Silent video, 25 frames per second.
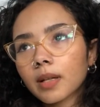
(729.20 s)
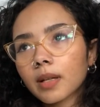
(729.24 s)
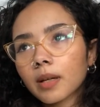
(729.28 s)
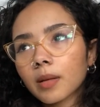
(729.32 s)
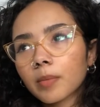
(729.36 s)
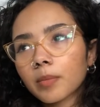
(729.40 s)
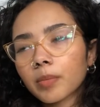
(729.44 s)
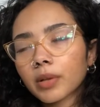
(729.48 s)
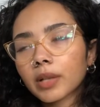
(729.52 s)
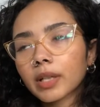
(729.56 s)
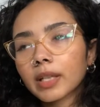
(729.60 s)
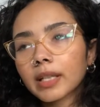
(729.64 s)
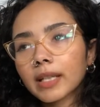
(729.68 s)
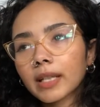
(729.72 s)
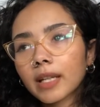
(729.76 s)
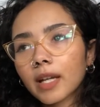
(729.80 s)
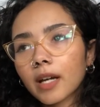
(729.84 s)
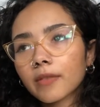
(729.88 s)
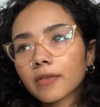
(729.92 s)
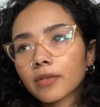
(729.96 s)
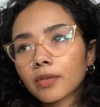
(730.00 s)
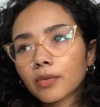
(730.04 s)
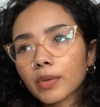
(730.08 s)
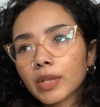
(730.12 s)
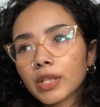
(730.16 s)
Bernadine
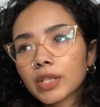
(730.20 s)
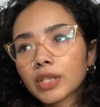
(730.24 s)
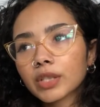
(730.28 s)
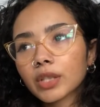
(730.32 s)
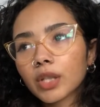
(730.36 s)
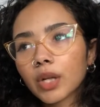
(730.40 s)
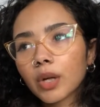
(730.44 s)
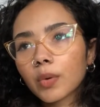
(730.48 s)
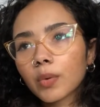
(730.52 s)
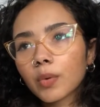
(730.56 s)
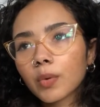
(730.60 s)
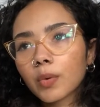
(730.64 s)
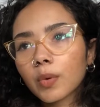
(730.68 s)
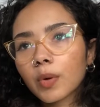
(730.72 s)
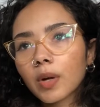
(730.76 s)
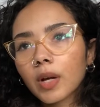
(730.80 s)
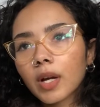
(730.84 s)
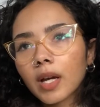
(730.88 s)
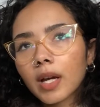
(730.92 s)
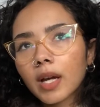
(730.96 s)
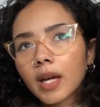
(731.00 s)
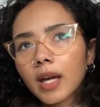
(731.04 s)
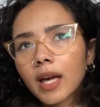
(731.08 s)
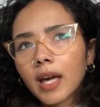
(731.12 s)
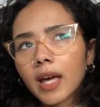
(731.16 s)
Evaristo,
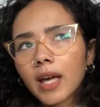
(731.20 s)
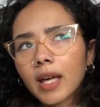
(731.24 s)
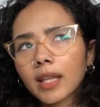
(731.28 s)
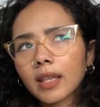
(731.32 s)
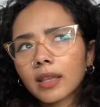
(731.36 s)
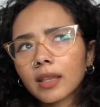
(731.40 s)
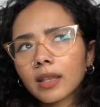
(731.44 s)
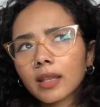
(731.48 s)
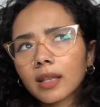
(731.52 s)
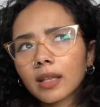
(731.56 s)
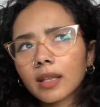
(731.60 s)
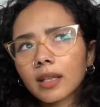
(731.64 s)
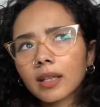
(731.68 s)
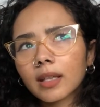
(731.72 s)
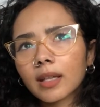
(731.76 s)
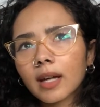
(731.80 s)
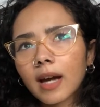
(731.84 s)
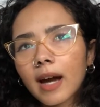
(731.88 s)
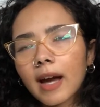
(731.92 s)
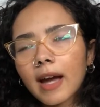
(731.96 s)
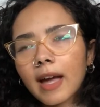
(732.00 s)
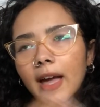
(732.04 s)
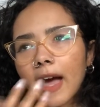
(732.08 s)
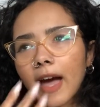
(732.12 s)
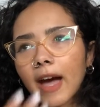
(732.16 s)
and the
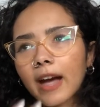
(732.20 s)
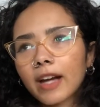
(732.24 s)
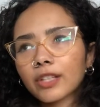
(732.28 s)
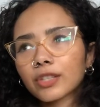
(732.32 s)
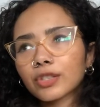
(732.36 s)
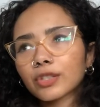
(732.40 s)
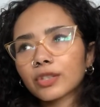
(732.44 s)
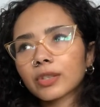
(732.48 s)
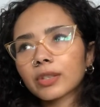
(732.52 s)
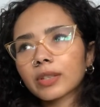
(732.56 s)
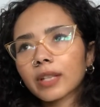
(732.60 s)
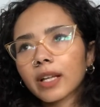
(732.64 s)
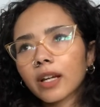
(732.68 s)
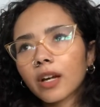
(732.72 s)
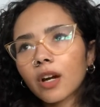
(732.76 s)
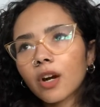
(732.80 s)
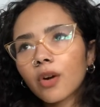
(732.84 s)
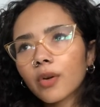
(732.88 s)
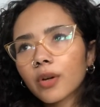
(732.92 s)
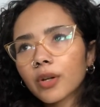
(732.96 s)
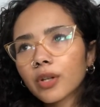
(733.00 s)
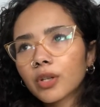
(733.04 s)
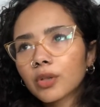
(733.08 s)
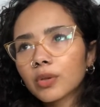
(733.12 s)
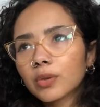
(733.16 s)
guy asked her, like, oh,
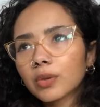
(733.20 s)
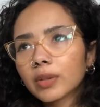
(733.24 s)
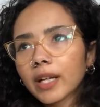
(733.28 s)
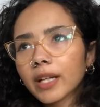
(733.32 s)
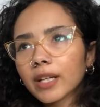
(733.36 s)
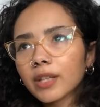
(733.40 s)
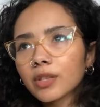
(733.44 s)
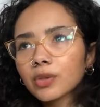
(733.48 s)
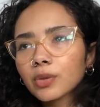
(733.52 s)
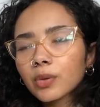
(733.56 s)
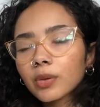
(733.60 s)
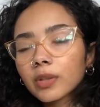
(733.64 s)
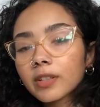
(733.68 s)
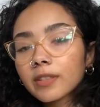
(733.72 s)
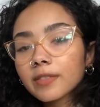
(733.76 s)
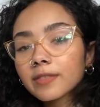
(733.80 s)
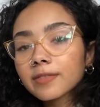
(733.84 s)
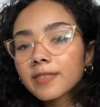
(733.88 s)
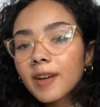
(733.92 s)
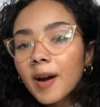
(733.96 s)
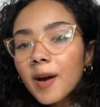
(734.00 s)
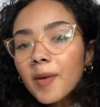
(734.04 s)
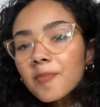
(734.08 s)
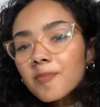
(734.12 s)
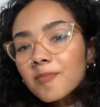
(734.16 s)
are you like sort of
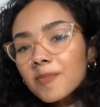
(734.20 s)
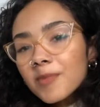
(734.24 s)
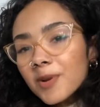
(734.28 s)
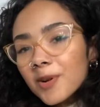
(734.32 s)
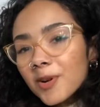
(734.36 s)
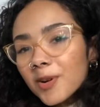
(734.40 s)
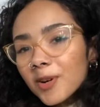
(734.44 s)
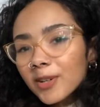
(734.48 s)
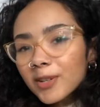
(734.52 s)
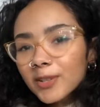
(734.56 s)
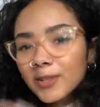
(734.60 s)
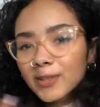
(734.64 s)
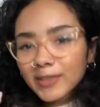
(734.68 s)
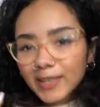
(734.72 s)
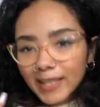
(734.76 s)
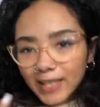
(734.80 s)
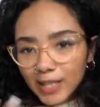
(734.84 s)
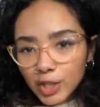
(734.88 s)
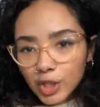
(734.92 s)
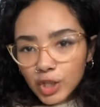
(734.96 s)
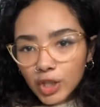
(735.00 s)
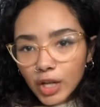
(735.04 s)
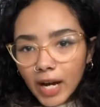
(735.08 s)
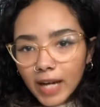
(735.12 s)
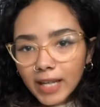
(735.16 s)
humble? Are you like
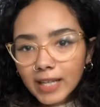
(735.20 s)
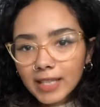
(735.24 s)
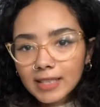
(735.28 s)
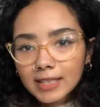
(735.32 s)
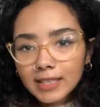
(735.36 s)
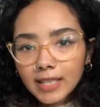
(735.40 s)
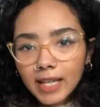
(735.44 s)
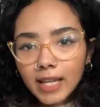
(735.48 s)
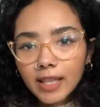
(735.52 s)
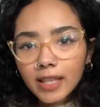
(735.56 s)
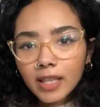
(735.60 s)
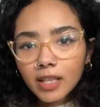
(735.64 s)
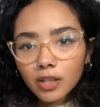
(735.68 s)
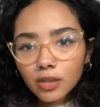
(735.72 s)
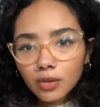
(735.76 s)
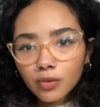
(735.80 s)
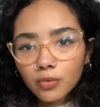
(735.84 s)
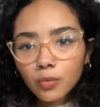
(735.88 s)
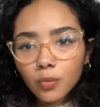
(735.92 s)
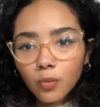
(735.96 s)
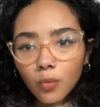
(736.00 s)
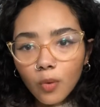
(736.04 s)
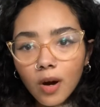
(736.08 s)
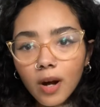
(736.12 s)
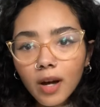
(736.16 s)
shy to say that you've
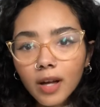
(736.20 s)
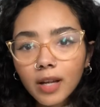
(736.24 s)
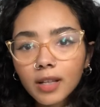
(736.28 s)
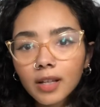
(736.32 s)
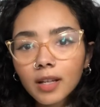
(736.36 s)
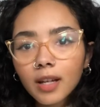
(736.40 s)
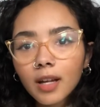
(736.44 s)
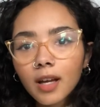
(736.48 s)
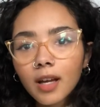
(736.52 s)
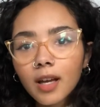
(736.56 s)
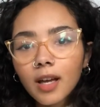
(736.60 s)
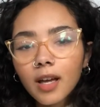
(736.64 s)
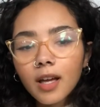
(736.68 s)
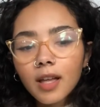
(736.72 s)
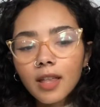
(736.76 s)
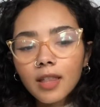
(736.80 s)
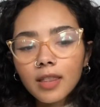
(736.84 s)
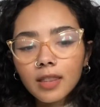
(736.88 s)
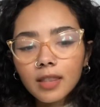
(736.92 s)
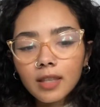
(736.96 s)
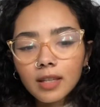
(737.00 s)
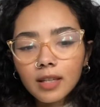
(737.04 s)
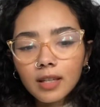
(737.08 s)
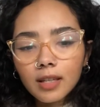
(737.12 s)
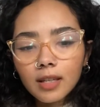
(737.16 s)
won
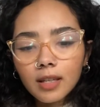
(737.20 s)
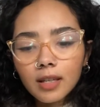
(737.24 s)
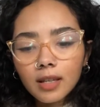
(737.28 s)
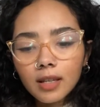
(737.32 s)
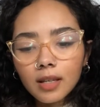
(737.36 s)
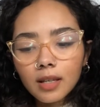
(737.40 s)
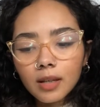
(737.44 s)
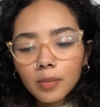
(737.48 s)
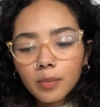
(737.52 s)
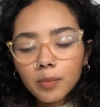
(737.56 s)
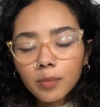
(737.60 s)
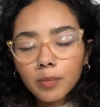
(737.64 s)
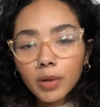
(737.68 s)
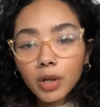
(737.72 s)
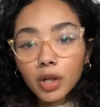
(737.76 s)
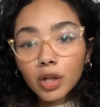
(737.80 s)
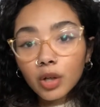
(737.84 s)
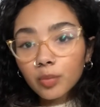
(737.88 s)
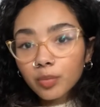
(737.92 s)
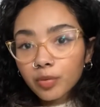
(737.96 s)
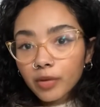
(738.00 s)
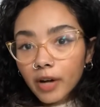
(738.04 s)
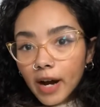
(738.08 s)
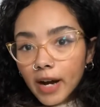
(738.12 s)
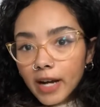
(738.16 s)
the Booker
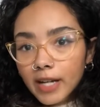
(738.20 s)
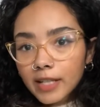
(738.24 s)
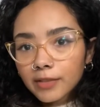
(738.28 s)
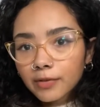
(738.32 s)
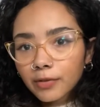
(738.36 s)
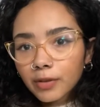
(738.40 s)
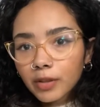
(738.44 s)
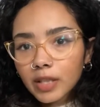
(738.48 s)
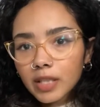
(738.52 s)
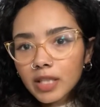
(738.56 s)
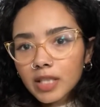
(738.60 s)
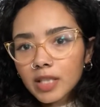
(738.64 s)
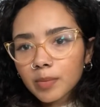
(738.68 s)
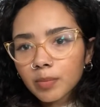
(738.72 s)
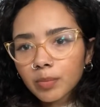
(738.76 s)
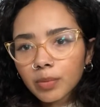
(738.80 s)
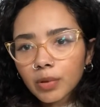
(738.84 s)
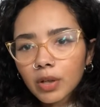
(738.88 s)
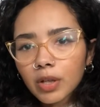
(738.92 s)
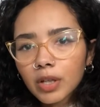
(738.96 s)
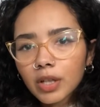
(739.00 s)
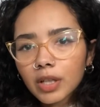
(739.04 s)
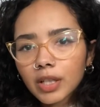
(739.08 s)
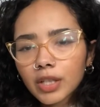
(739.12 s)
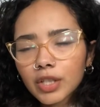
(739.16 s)
Prize for this
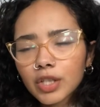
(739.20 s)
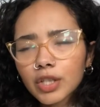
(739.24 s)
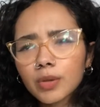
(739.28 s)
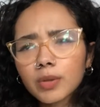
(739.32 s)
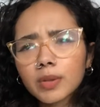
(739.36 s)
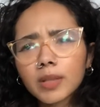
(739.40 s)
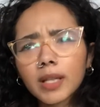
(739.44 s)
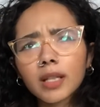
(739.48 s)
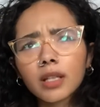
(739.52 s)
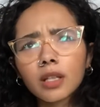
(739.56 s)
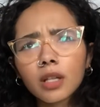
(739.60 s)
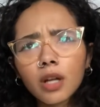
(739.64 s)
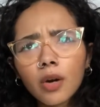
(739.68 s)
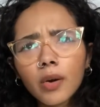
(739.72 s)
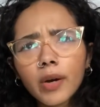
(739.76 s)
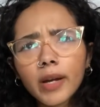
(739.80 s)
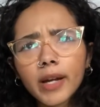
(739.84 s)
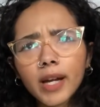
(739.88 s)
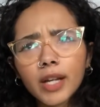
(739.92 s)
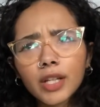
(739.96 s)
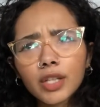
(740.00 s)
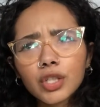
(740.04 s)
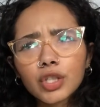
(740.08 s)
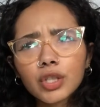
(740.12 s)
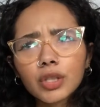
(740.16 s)
book? And she was like, no,
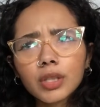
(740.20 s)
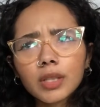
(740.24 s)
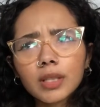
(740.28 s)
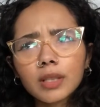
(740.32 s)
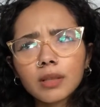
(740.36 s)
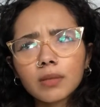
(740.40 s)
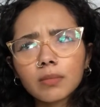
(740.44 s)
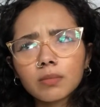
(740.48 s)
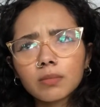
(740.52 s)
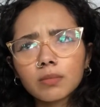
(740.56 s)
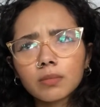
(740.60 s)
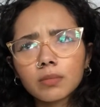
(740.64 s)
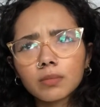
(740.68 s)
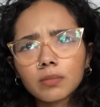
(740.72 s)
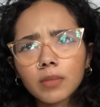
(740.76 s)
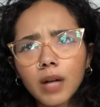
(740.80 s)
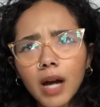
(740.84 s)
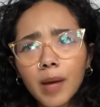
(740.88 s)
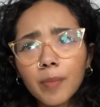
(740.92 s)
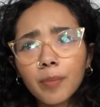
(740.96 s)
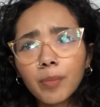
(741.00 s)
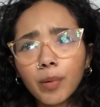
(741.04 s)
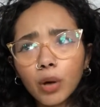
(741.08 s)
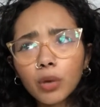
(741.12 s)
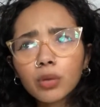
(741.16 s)
I
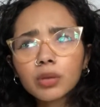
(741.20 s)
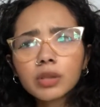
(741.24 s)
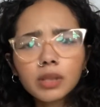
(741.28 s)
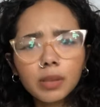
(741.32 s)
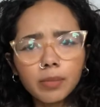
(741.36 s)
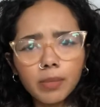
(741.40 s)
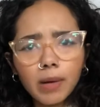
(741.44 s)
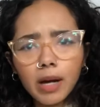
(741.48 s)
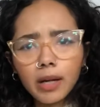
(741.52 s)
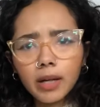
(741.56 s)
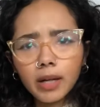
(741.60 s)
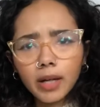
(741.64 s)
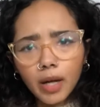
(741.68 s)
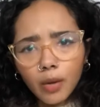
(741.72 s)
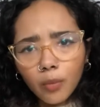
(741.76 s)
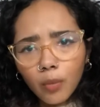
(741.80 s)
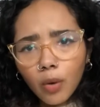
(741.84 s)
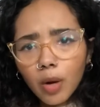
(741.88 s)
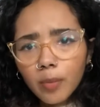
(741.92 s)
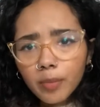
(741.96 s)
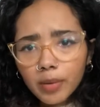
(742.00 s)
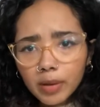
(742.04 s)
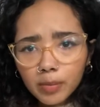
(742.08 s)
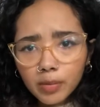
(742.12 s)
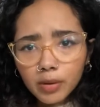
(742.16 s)
boast about it. I
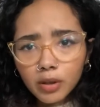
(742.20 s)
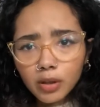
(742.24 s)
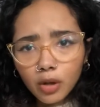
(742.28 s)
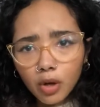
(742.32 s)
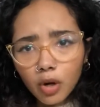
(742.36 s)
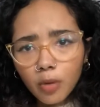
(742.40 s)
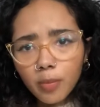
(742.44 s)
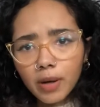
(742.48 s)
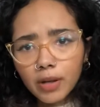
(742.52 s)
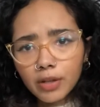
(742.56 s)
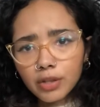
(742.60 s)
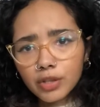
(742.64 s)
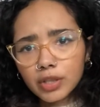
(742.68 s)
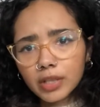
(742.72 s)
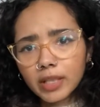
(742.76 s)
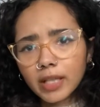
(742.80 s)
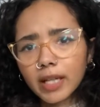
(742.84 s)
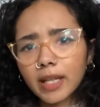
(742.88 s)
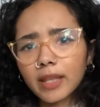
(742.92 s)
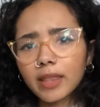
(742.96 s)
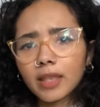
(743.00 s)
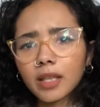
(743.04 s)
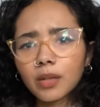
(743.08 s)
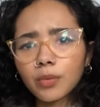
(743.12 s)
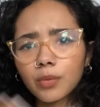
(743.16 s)
want people to know about it. She's like, I
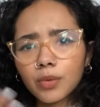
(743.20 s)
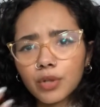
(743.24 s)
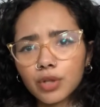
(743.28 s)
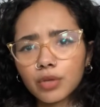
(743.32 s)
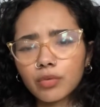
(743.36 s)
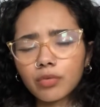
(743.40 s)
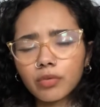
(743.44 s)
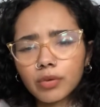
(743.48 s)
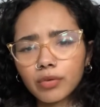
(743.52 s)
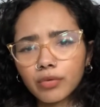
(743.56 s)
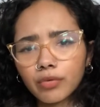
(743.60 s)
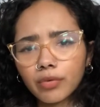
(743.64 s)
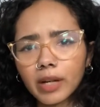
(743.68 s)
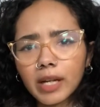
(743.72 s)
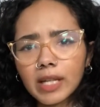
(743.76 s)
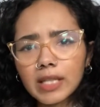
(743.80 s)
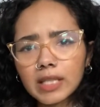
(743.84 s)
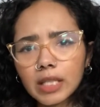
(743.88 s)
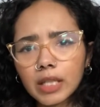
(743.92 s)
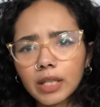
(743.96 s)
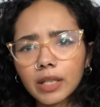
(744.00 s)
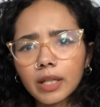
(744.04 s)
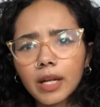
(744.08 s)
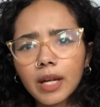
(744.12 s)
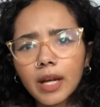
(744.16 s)
think we should rephrase
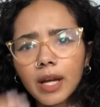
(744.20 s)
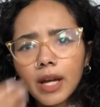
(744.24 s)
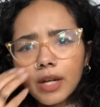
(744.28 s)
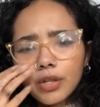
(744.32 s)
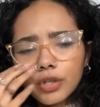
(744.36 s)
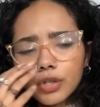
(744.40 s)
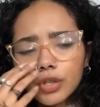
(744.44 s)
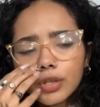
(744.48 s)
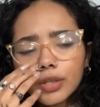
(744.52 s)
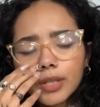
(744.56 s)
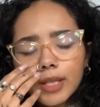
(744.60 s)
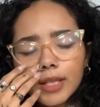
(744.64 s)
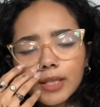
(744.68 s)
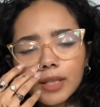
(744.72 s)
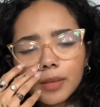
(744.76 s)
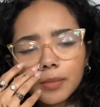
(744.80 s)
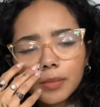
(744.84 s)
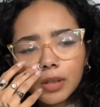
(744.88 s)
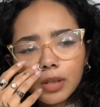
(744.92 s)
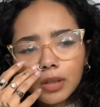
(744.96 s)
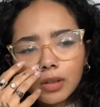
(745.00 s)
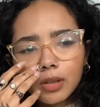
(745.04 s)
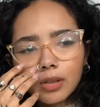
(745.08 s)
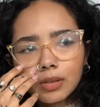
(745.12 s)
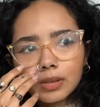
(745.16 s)
it. She said something
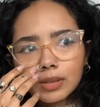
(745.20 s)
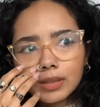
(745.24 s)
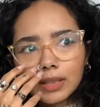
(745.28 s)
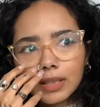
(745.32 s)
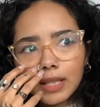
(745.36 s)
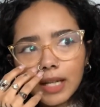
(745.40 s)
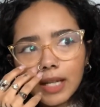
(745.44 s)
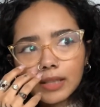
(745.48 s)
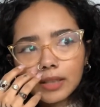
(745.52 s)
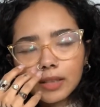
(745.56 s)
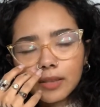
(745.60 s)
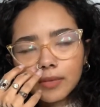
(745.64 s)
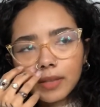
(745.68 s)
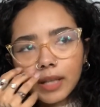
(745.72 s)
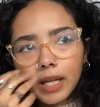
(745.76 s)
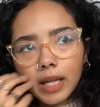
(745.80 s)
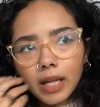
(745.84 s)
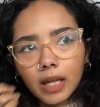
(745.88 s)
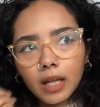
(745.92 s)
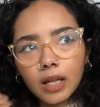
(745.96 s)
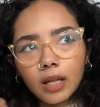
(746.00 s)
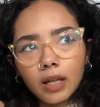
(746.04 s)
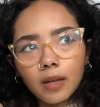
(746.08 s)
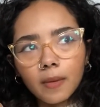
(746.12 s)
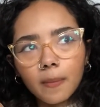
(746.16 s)
along the lines of
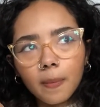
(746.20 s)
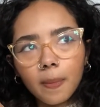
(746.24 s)
like,